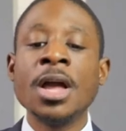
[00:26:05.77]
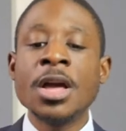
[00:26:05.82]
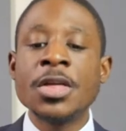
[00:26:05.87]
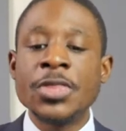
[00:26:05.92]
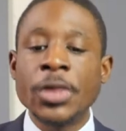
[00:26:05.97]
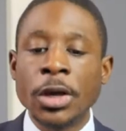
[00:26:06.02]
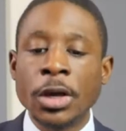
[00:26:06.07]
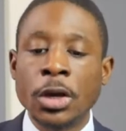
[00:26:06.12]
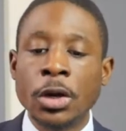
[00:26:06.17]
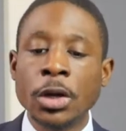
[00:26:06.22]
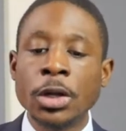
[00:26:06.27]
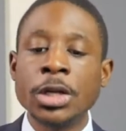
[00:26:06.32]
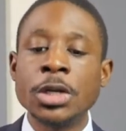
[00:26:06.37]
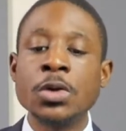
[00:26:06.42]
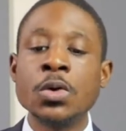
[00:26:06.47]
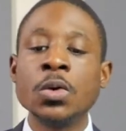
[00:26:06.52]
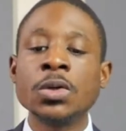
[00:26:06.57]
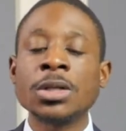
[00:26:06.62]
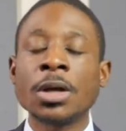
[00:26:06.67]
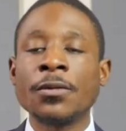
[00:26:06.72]
the good
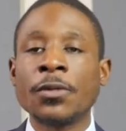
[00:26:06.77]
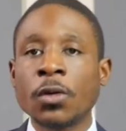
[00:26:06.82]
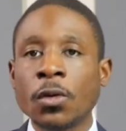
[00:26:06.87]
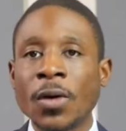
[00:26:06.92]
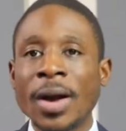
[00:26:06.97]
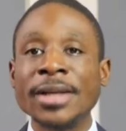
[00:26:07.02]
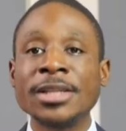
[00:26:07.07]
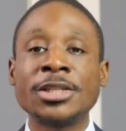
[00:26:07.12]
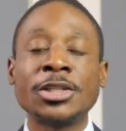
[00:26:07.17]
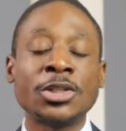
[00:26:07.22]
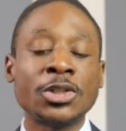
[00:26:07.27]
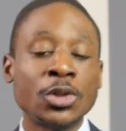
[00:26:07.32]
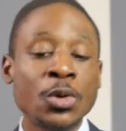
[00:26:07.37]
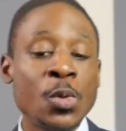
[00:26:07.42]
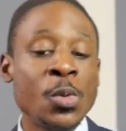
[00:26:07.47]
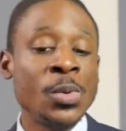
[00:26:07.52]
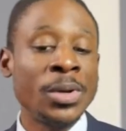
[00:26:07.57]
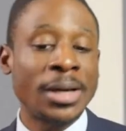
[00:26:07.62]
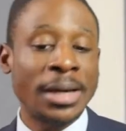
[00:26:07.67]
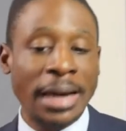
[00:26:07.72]
news of Christ
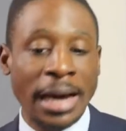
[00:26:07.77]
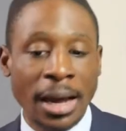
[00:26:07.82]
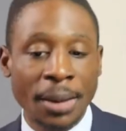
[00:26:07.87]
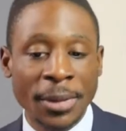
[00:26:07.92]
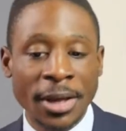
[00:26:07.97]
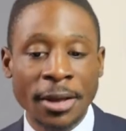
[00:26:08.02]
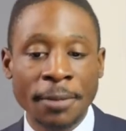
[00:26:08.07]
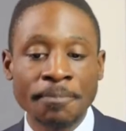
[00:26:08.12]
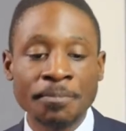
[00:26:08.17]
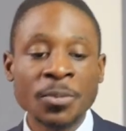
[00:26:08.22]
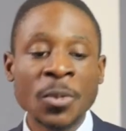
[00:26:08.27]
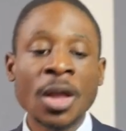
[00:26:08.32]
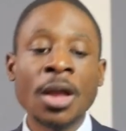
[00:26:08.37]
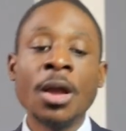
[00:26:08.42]
soon coming